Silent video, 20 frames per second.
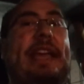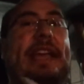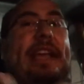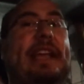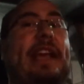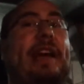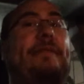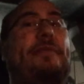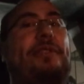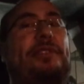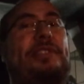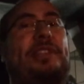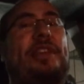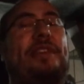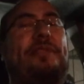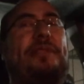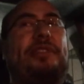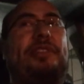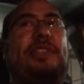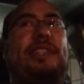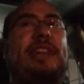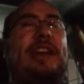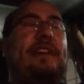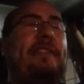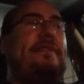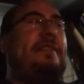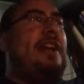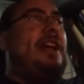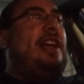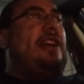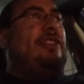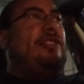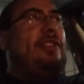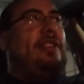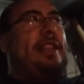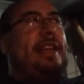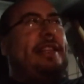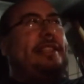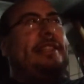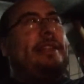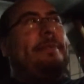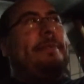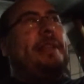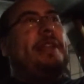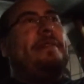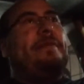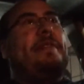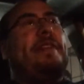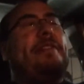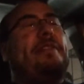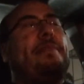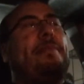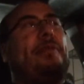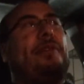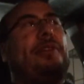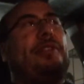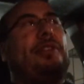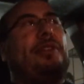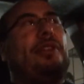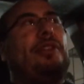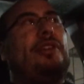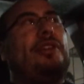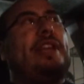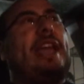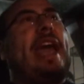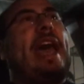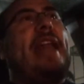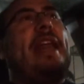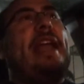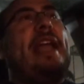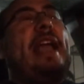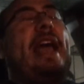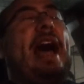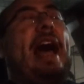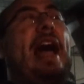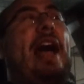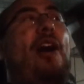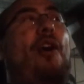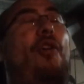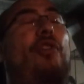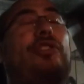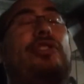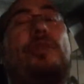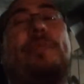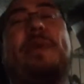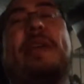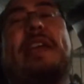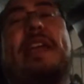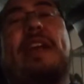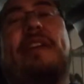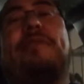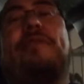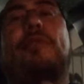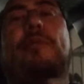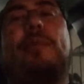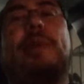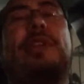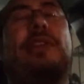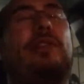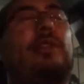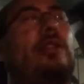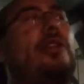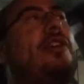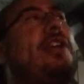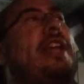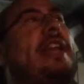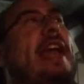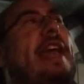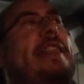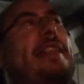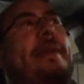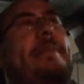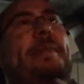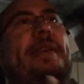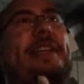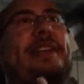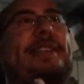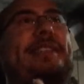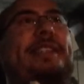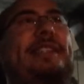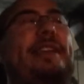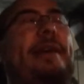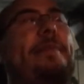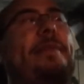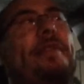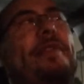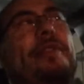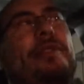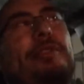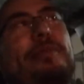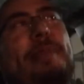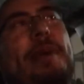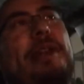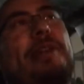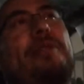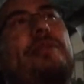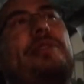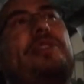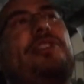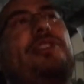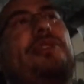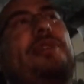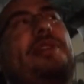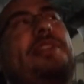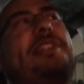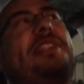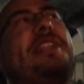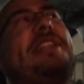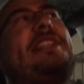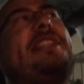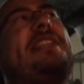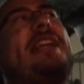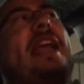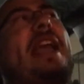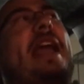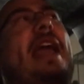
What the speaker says: it covers the other stuff. So that's something very important to look at. Also be careful when you're looking at them, because some of those medical insurances